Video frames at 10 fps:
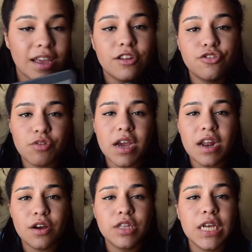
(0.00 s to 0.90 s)
it dried
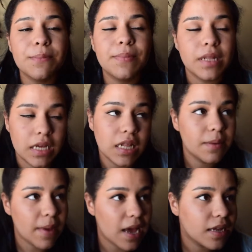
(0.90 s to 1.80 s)
out
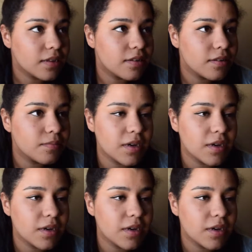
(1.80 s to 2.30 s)
completely matte,